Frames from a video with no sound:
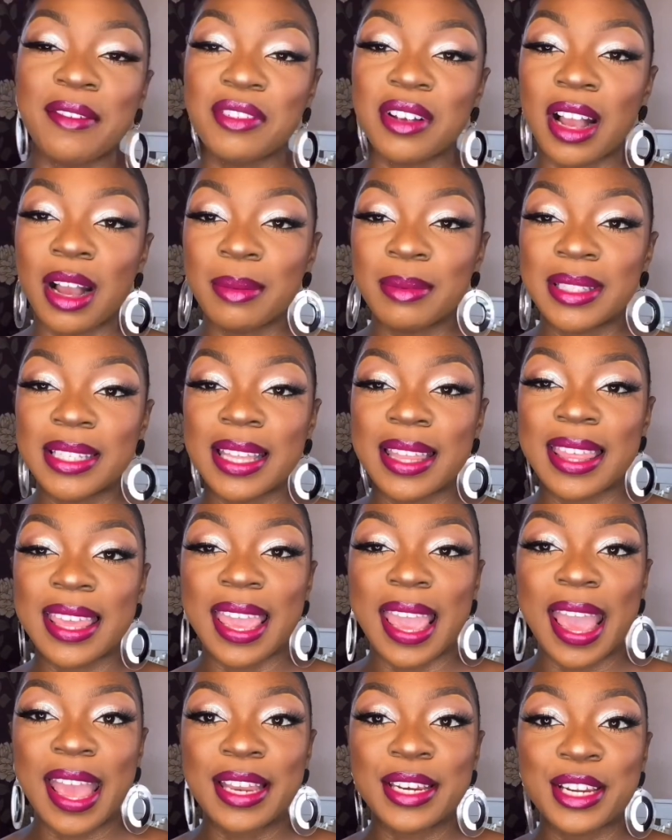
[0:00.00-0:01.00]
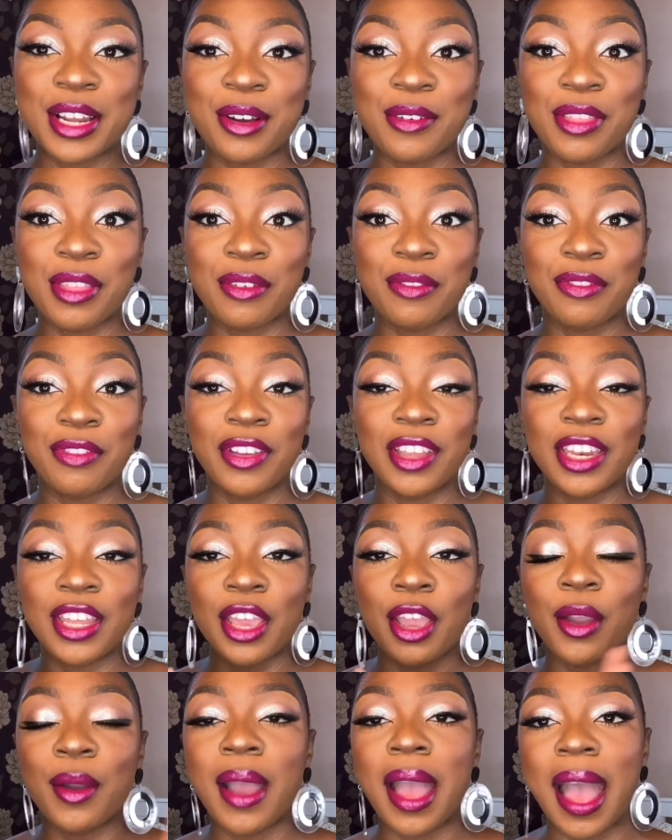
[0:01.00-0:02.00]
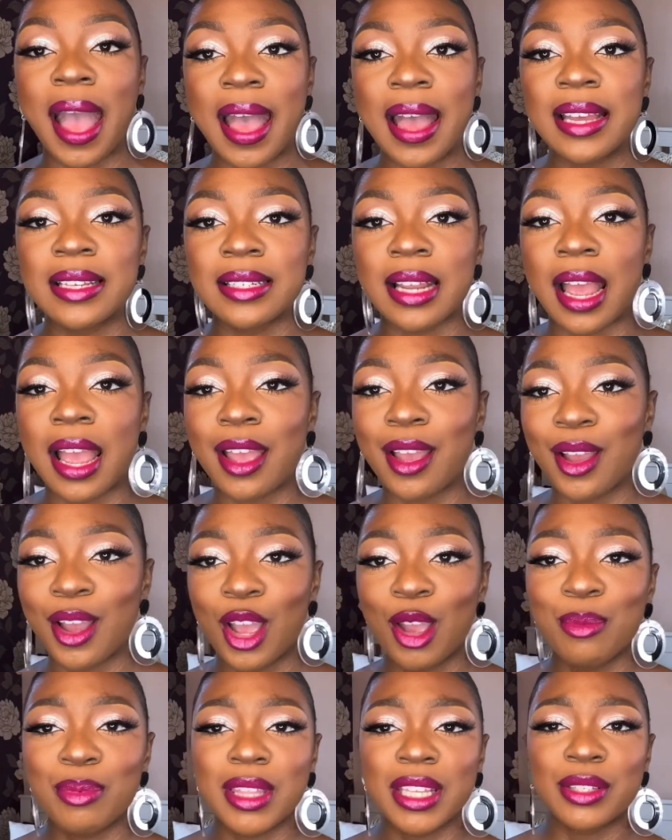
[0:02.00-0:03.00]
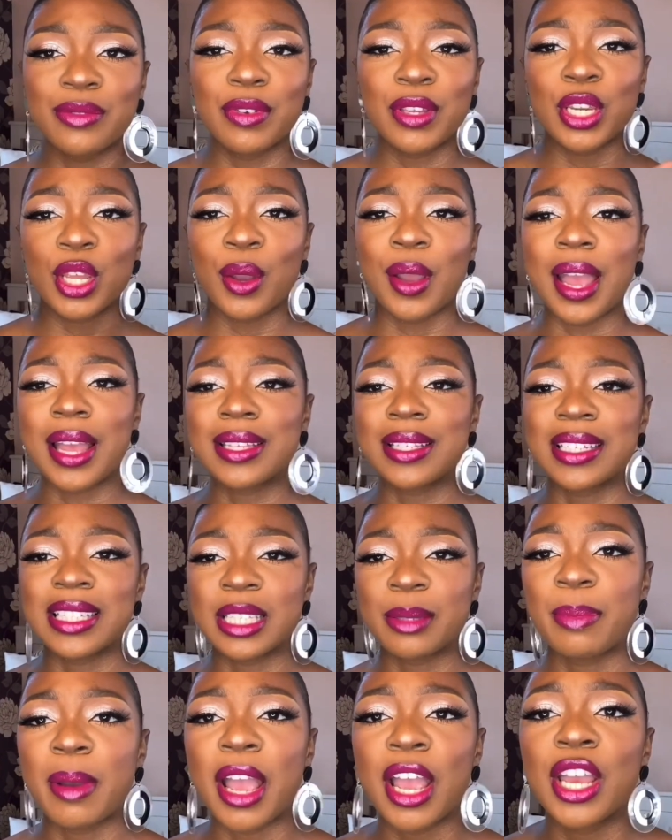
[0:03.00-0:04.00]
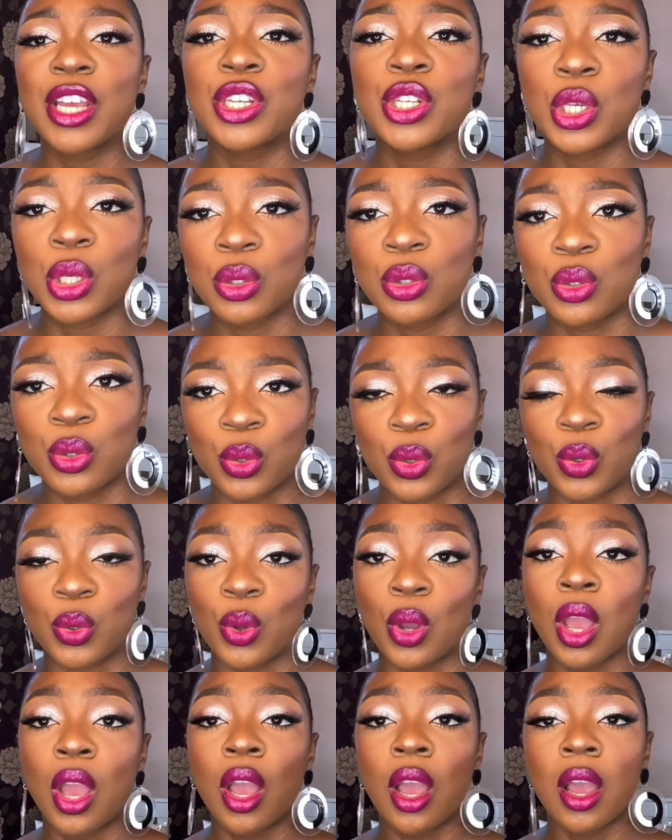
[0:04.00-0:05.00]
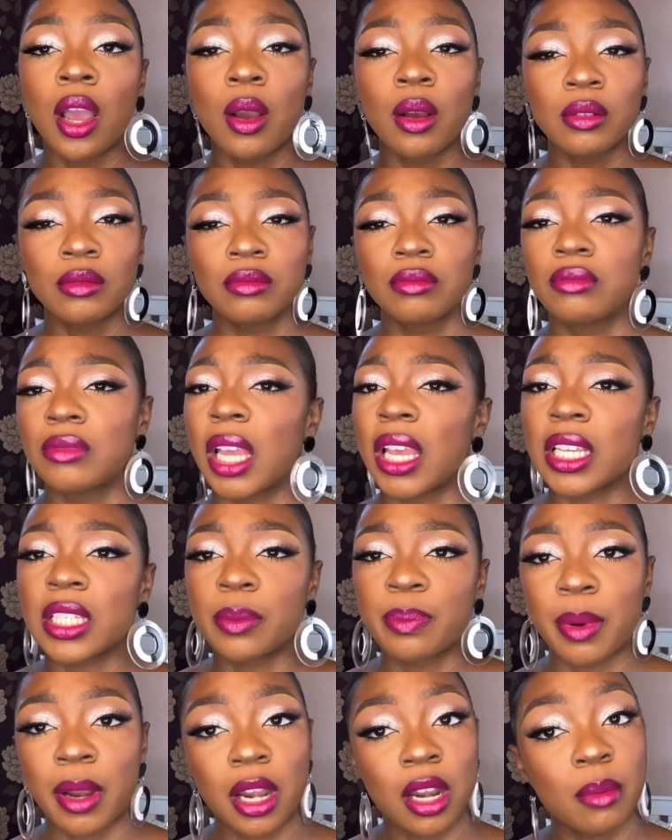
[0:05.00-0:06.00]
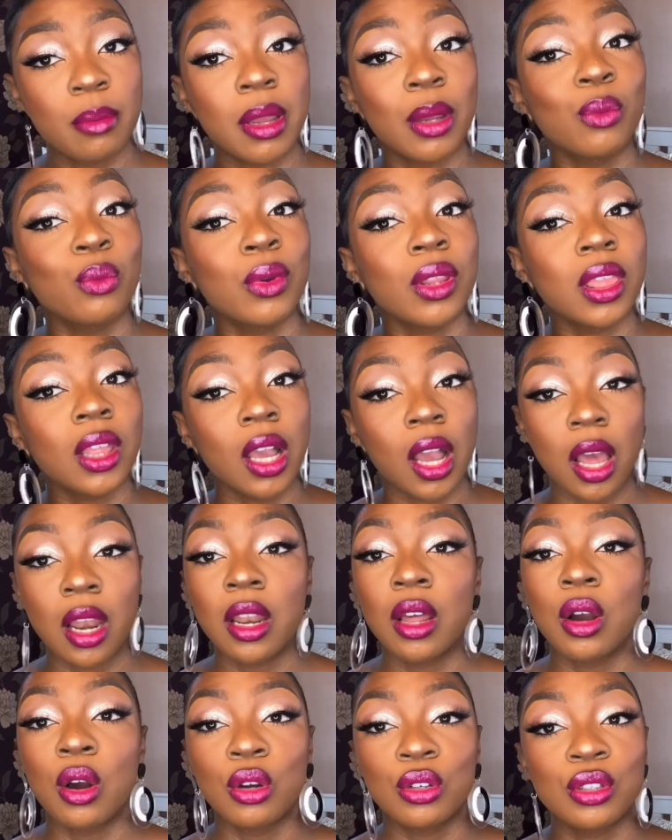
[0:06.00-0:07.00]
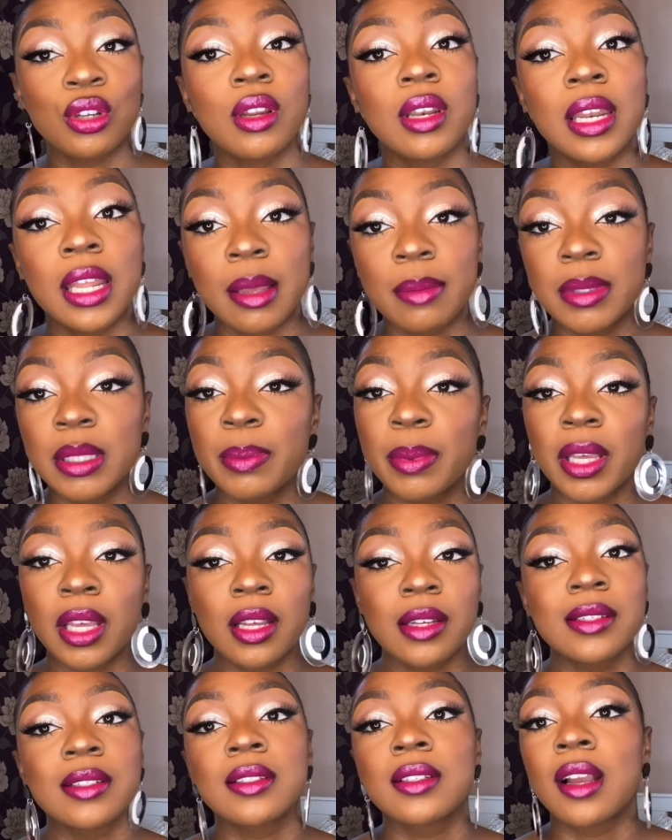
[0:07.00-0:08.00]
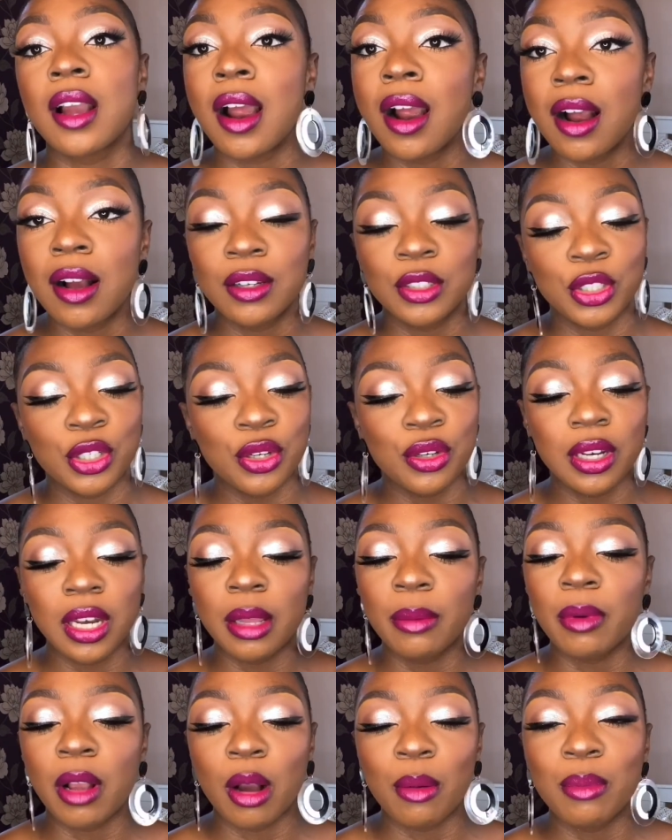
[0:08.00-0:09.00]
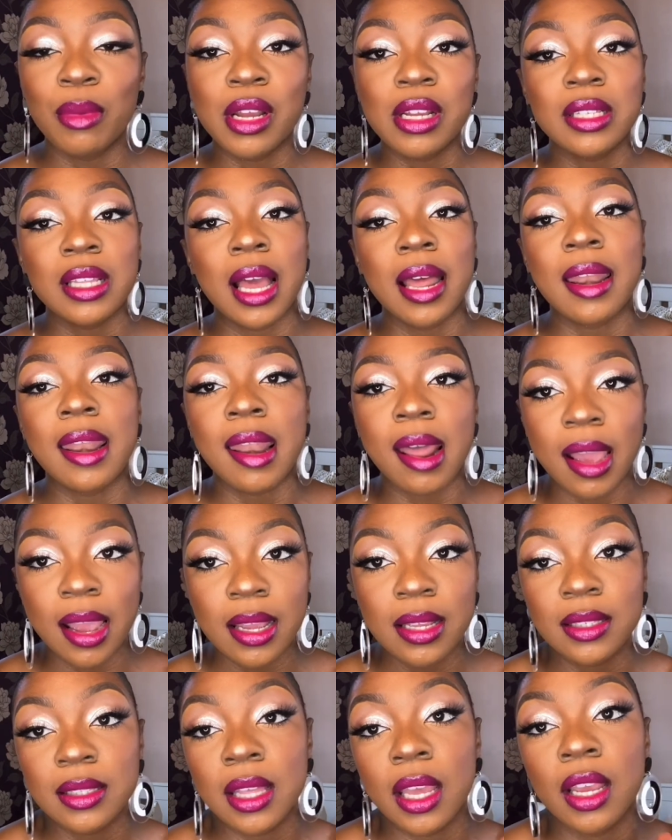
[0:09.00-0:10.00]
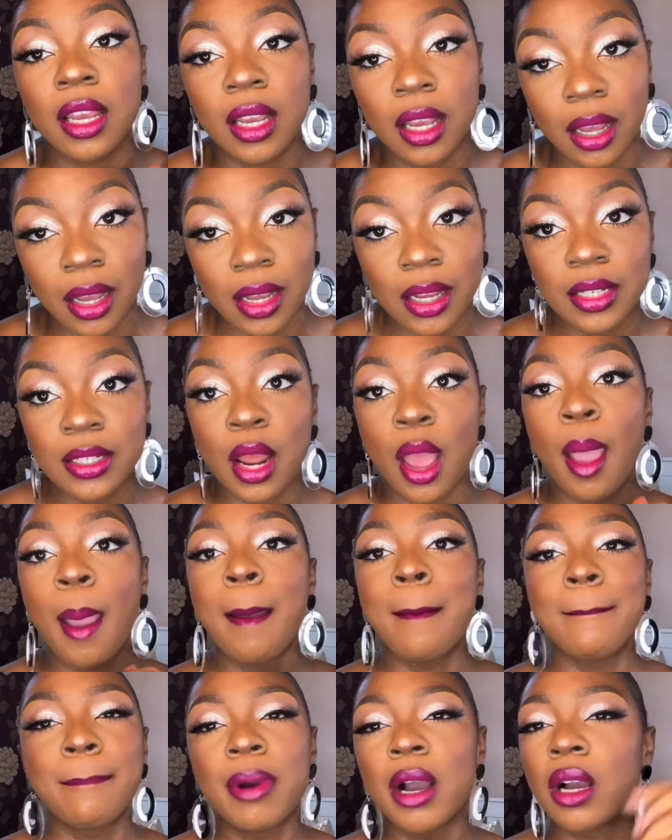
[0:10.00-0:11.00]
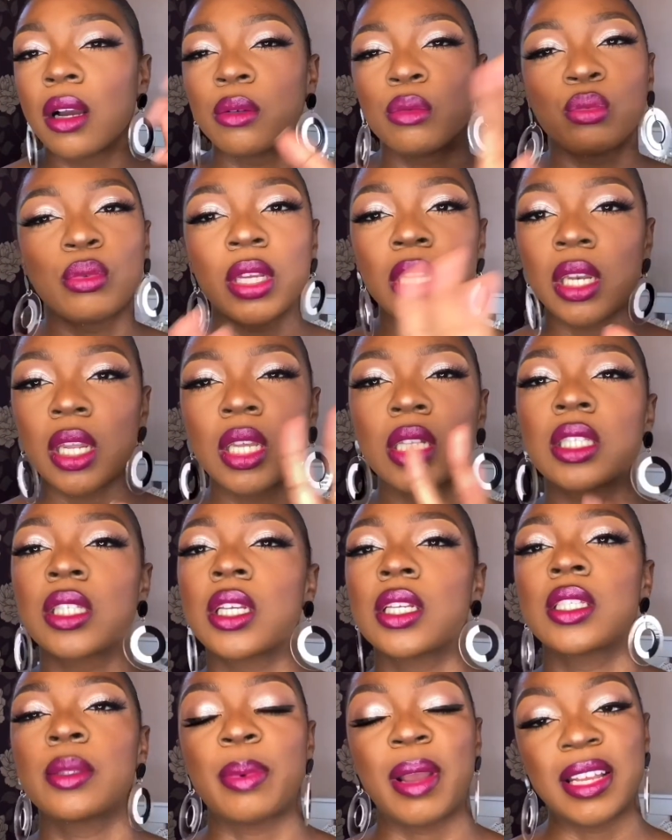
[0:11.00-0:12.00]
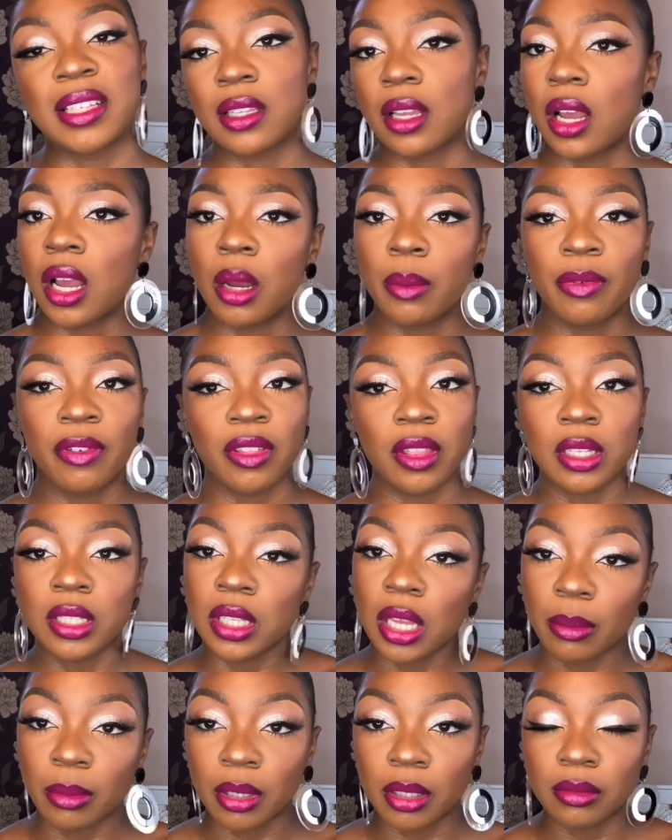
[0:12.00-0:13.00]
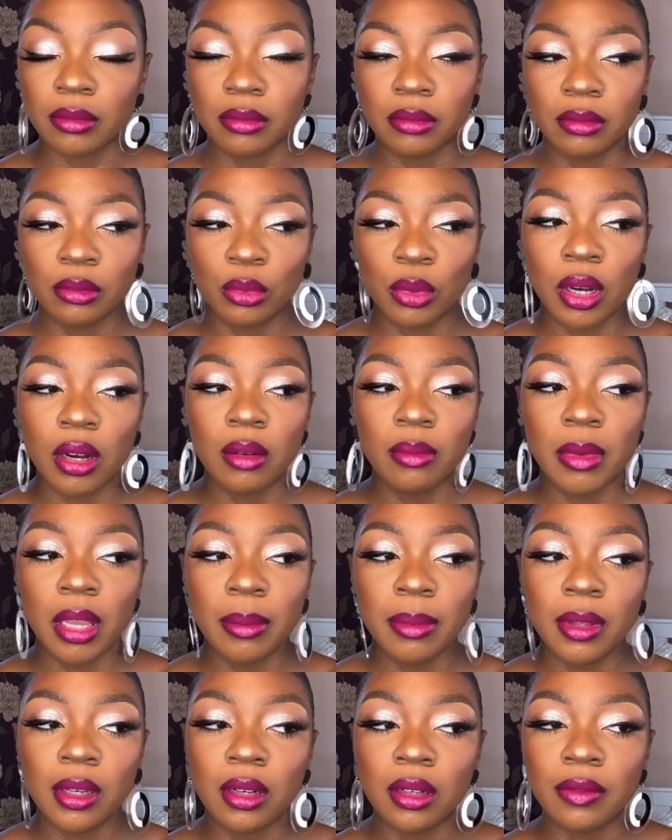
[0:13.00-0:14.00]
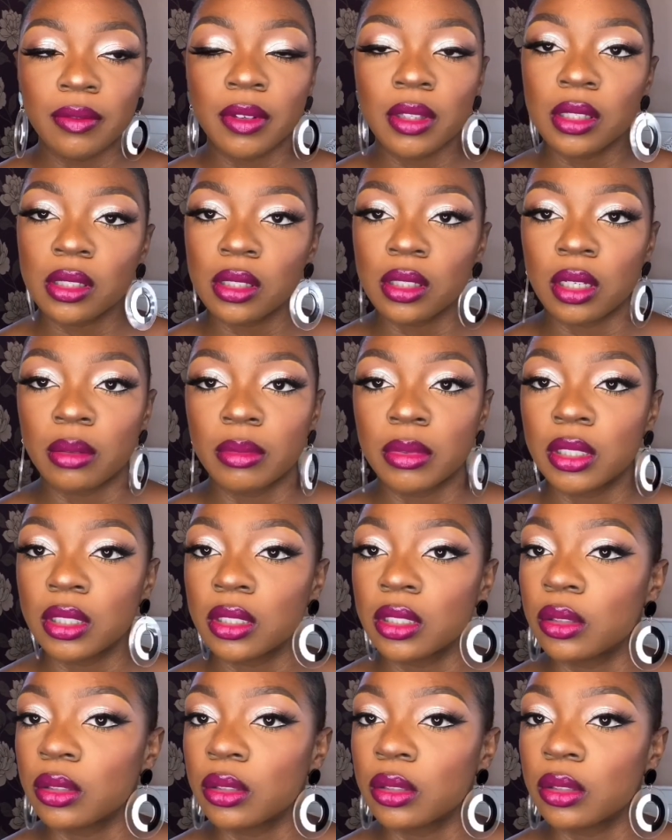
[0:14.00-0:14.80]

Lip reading: come to the end of the video, and I hope this video has inspired you to experiment with color on your lips, because girl, nude lip combos are nice, they're good, but we need to spice it up for the summer. Well, maybe not for the summer because